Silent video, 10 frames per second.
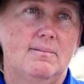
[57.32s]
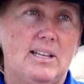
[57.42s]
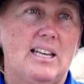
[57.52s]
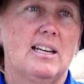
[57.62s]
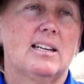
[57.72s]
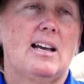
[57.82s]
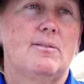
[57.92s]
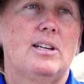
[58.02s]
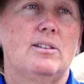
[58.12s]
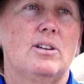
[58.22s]
it'd get
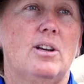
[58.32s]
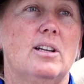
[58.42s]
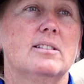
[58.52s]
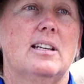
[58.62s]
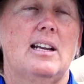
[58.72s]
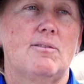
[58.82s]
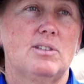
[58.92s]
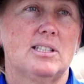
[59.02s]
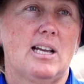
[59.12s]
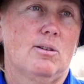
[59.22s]
covered in dirt, so you'd have to
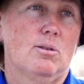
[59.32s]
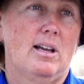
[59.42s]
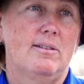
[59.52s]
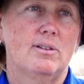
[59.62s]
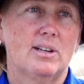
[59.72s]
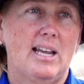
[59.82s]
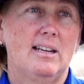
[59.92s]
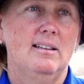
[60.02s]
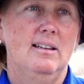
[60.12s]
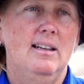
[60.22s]
start all over
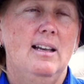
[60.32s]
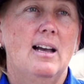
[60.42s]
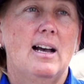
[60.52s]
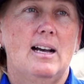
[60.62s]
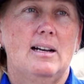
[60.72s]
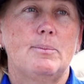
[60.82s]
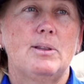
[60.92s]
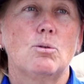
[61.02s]
again. And the